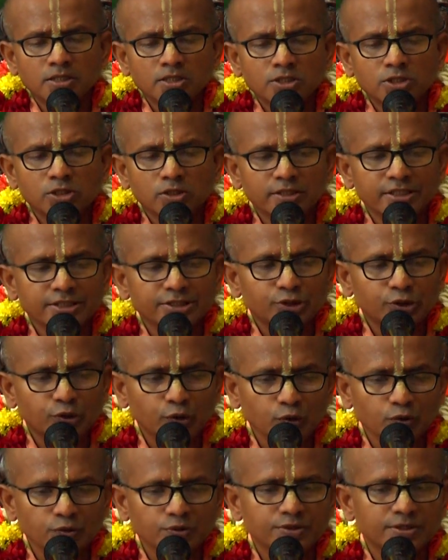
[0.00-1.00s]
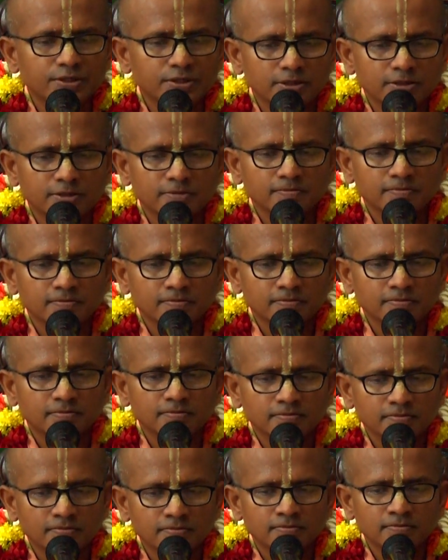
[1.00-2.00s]
So this truce
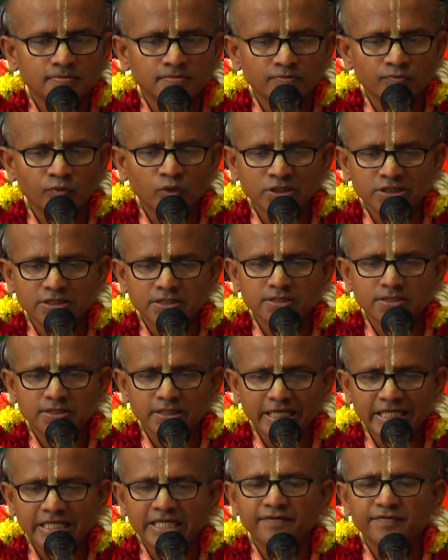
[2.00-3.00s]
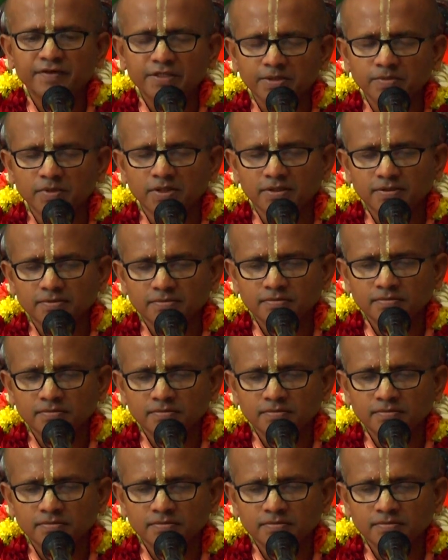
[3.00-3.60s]
was inevitable.